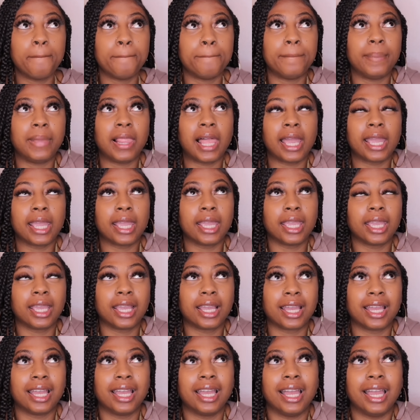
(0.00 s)

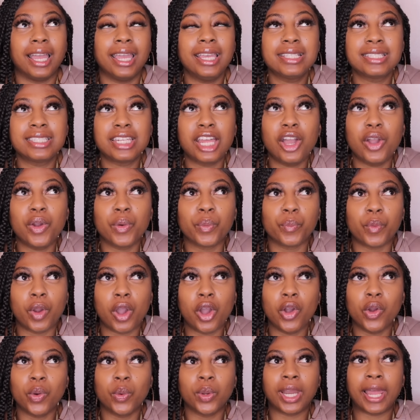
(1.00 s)
like, it's not
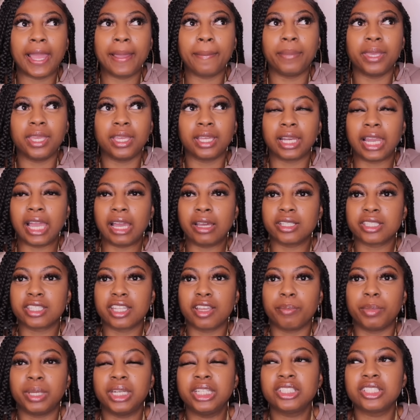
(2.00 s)
wrong with like being loud and
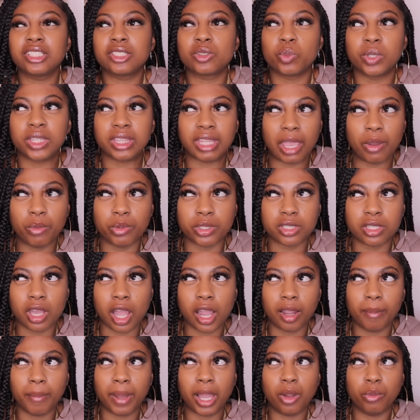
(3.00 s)
stuff, but it's just what they was
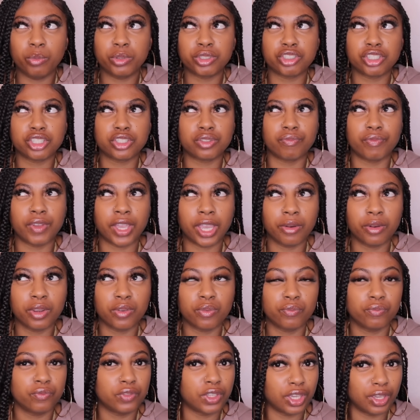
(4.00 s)
talking about was just very
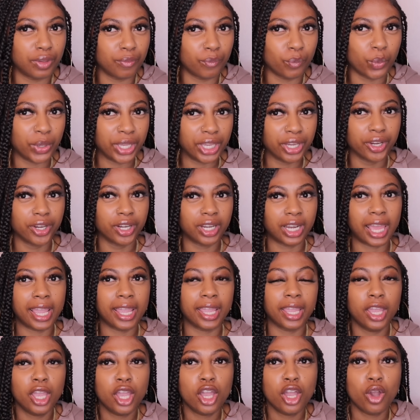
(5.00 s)
fucking weird.
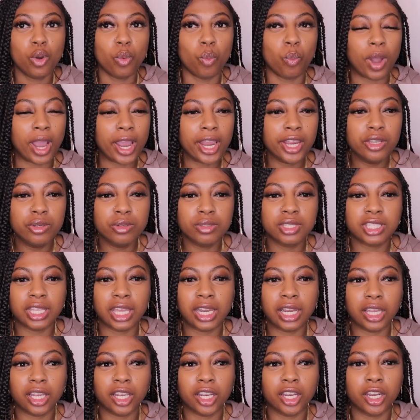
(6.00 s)
Like, why are you
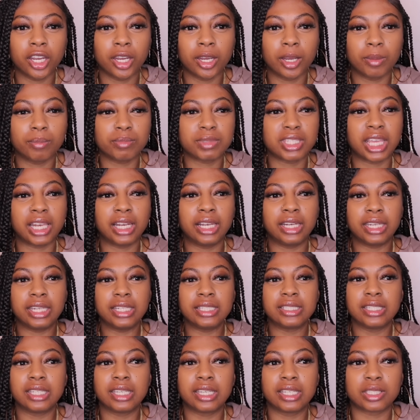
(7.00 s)
telling
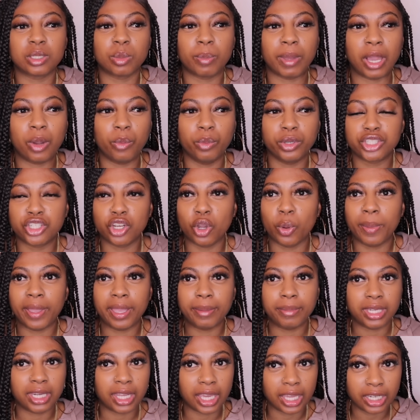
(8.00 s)
these niggas about what your
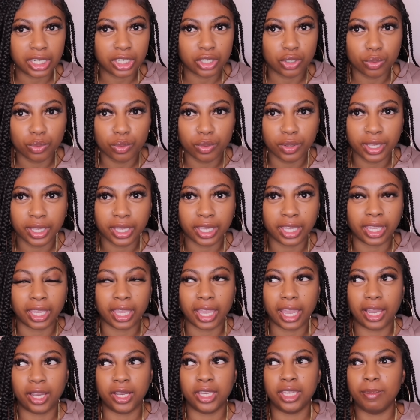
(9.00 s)
baby daddy doing
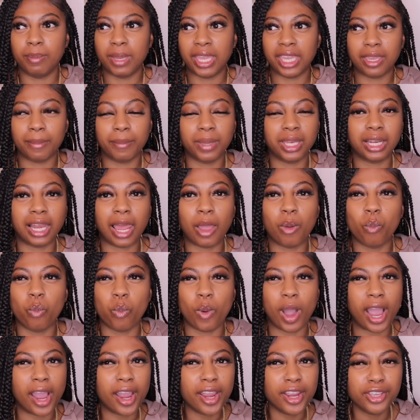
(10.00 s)
and how he making money? Like,
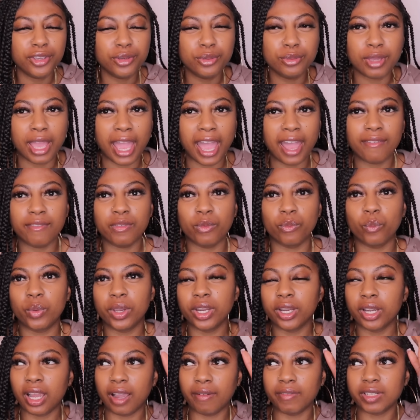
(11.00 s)
why are you having
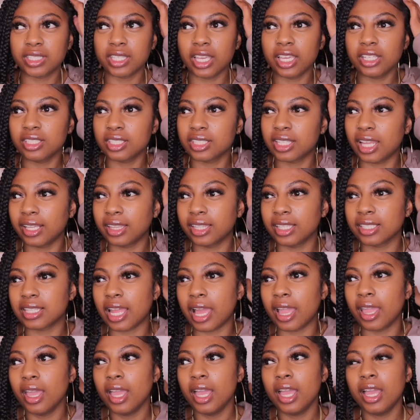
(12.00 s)
weird conversations like this?
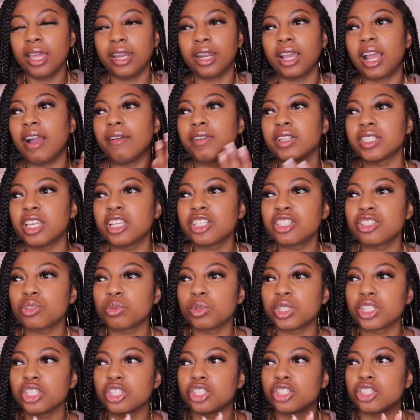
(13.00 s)
Like, the conversations
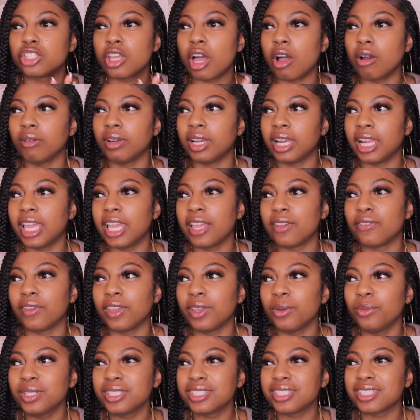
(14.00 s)
was just so left.
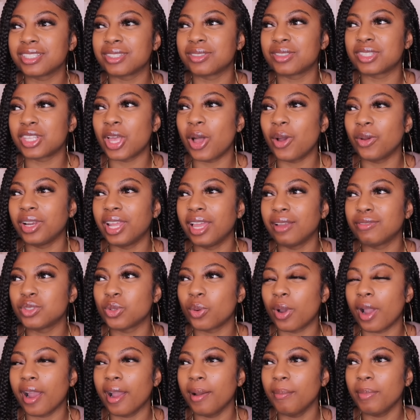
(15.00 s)
It was just so left
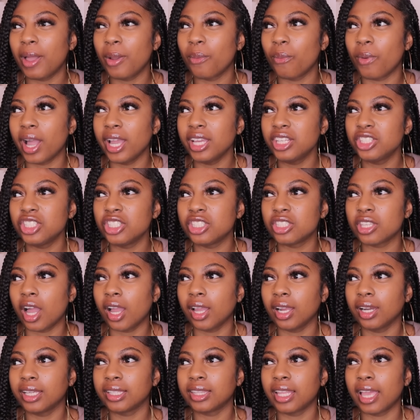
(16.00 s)
to her. I'm like, why is she
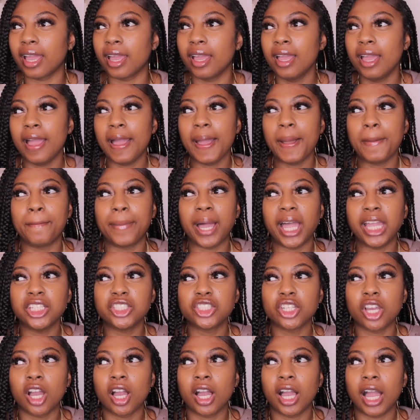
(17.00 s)
talking like that?
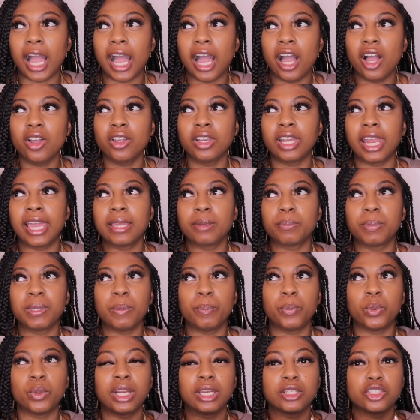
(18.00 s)
Mind y'all, I don't like
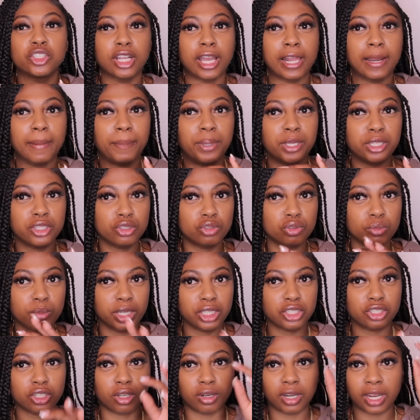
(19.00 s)
people that try to put too
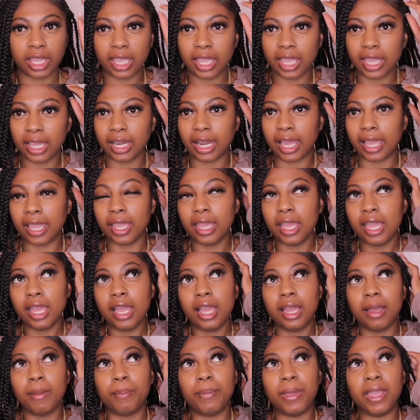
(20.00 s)
much on their head. Like,
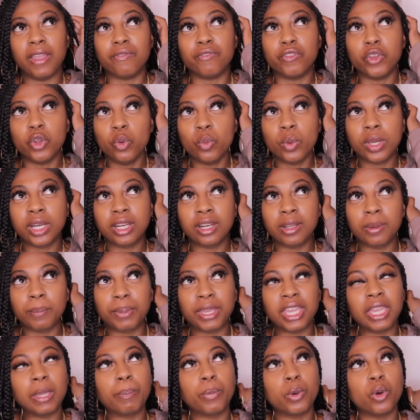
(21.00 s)
if you one of them
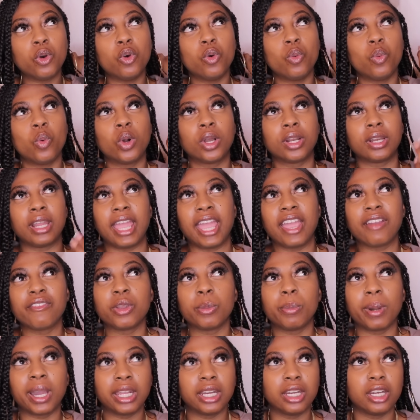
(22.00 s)
people who want
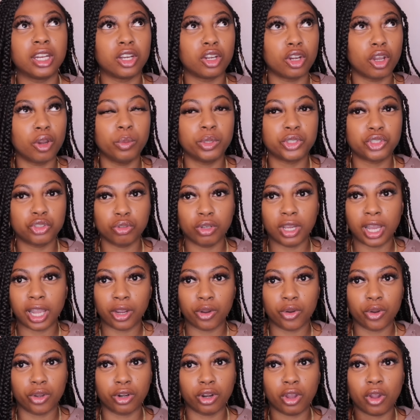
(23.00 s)
everybody to know what you
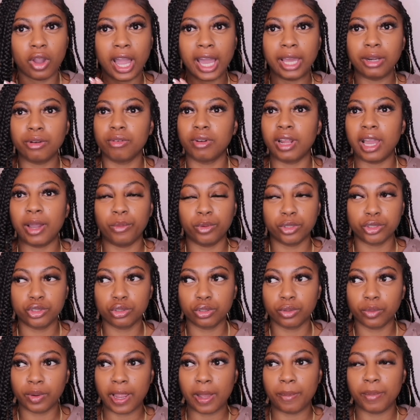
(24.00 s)
got going on, I do not want
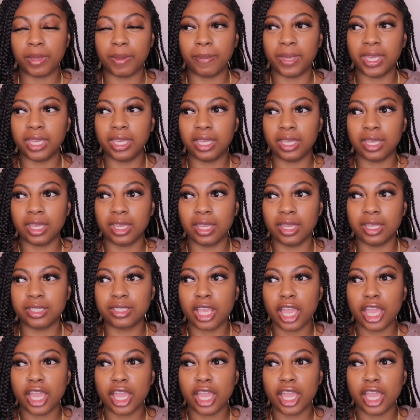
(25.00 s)
you around me, because